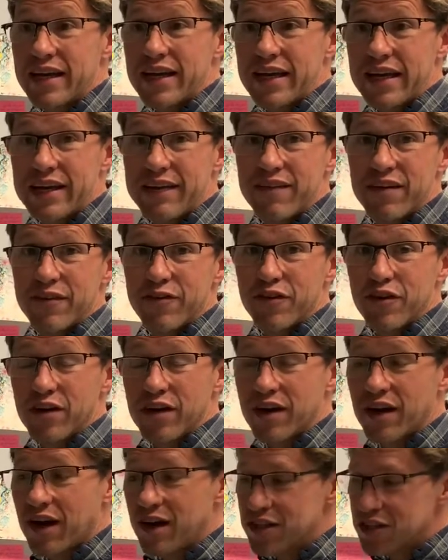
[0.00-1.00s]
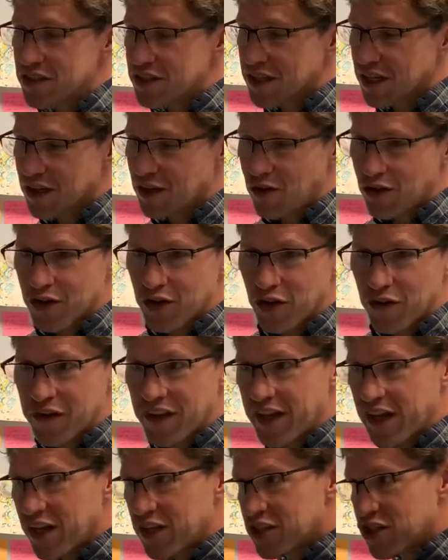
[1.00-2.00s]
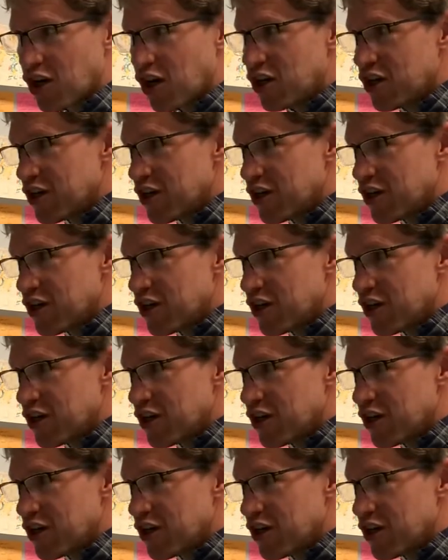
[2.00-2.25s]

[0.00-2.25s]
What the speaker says: even if you're unconscious, I conk you over the head,